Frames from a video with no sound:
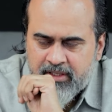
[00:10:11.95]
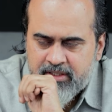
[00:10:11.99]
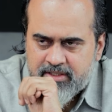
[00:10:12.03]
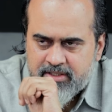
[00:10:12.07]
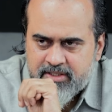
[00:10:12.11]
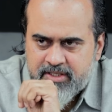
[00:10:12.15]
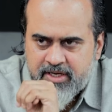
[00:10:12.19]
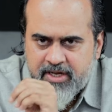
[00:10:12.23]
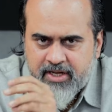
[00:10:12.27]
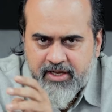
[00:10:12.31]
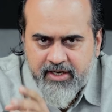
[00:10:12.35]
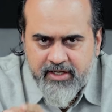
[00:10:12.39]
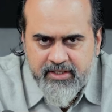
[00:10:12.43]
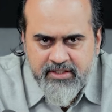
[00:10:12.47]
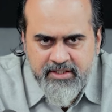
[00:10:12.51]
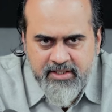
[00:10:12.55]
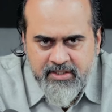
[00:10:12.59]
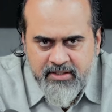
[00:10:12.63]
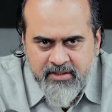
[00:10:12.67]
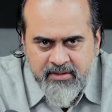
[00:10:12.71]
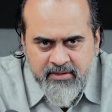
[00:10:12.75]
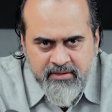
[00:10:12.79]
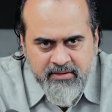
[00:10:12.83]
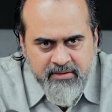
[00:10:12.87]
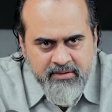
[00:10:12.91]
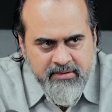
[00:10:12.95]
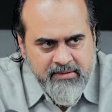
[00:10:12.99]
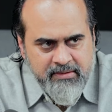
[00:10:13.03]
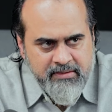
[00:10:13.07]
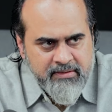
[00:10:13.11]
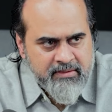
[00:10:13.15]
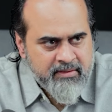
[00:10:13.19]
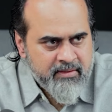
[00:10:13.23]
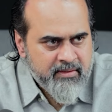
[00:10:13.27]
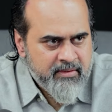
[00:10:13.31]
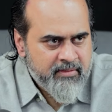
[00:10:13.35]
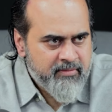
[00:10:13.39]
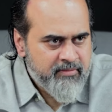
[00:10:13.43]
Sri Krishna
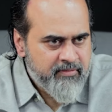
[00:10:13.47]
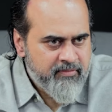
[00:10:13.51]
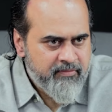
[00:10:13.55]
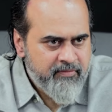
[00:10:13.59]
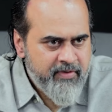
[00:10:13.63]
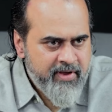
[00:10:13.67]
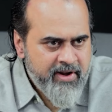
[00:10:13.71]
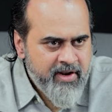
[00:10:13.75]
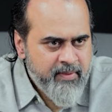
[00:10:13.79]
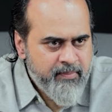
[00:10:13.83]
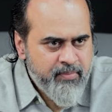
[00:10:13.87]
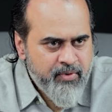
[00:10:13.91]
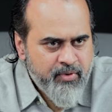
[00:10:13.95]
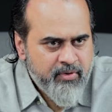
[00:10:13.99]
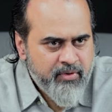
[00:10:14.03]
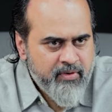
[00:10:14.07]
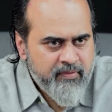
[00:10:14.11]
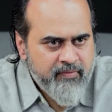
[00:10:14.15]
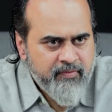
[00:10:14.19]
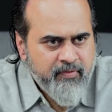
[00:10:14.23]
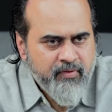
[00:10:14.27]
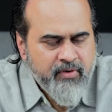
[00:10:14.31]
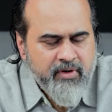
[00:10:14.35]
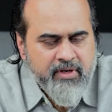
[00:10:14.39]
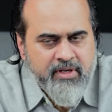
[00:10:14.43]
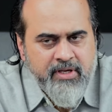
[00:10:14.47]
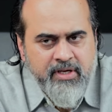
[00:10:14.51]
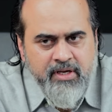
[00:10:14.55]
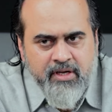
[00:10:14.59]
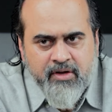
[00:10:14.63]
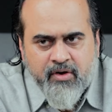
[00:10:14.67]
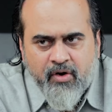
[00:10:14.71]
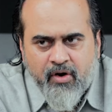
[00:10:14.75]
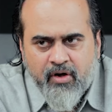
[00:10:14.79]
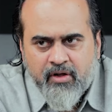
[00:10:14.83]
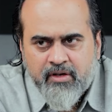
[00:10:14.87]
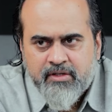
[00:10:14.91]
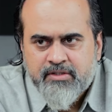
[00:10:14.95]
very beautifully
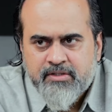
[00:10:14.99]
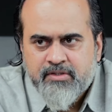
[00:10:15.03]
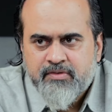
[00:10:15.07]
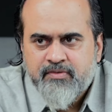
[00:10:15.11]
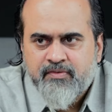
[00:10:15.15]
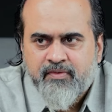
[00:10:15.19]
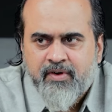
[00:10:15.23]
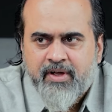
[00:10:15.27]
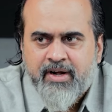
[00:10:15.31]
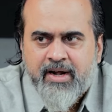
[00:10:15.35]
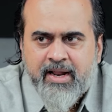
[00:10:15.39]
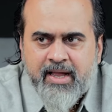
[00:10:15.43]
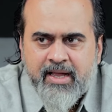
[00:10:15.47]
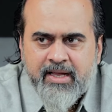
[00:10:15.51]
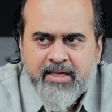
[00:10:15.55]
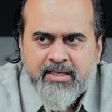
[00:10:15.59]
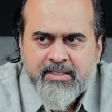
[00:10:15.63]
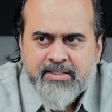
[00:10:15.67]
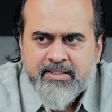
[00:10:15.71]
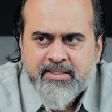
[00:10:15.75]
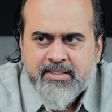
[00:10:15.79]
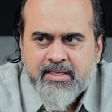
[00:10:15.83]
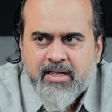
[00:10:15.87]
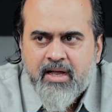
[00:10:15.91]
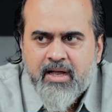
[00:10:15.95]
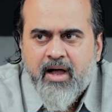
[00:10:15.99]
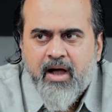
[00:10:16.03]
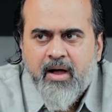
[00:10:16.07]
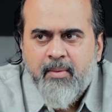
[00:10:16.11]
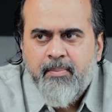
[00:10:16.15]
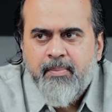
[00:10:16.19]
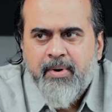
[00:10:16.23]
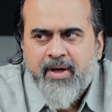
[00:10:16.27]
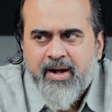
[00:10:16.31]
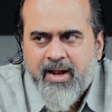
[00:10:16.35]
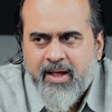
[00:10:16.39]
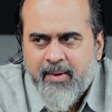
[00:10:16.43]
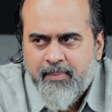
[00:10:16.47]
calls one as
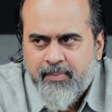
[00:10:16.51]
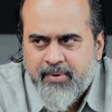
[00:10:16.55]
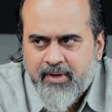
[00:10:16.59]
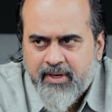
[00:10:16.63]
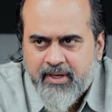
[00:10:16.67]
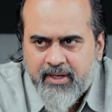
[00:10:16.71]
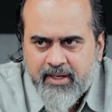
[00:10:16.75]
apara